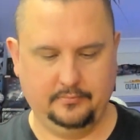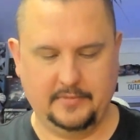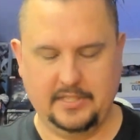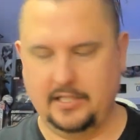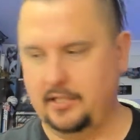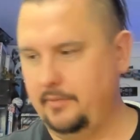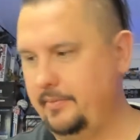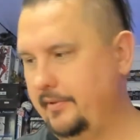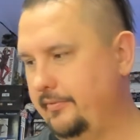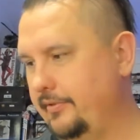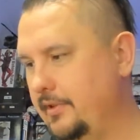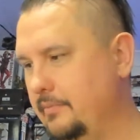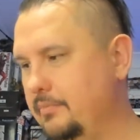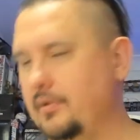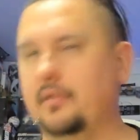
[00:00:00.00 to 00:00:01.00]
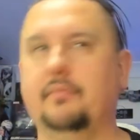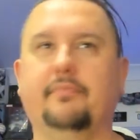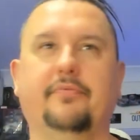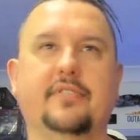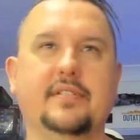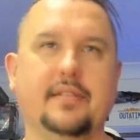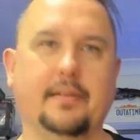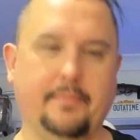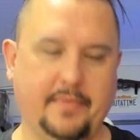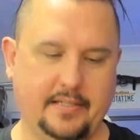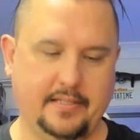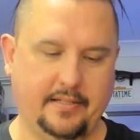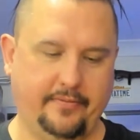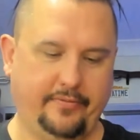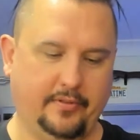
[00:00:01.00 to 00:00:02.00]
I'll open it from the bottom for something
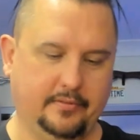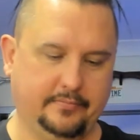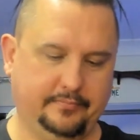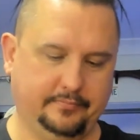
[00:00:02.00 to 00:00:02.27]
different.